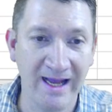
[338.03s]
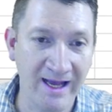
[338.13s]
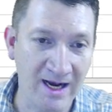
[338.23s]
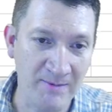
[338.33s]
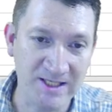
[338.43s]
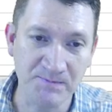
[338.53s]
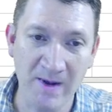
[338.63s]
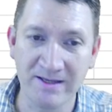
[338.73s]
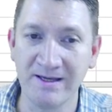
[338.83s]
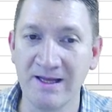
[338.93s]
And I'm
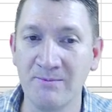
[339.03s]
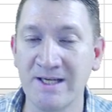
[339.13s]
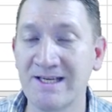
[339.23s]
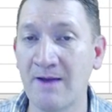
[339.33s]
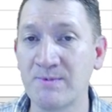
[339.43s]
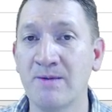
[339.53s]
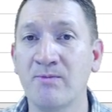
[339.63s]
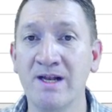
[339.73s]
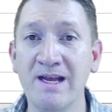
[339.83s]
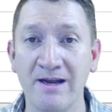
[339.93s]
expecting them to type
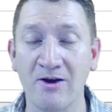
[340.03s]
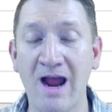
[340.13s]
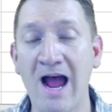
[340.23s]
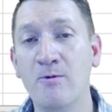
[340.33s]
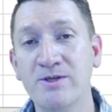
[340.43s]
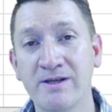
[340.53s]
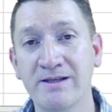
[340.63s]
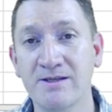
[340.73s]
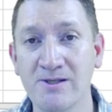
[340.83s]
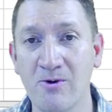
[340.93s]
something in here. How would you
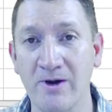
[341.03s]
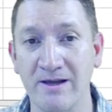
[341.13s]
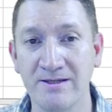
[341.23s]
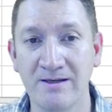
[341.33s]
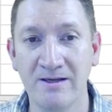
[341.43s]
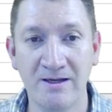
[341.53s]
like to sort it?